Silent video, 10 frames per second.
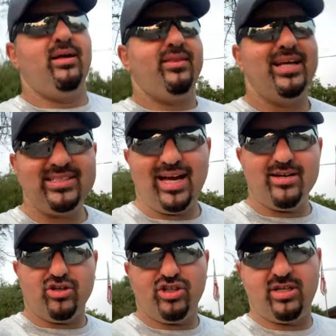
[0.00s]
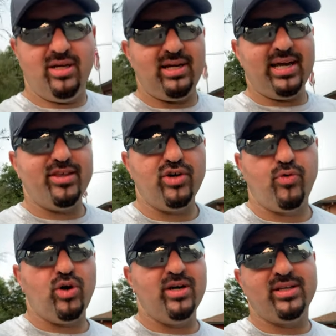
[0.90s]
the insiders, and
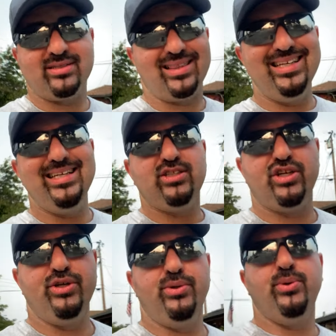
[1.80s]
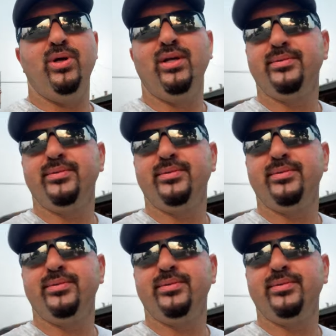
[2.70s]
therefore it doesn't lead to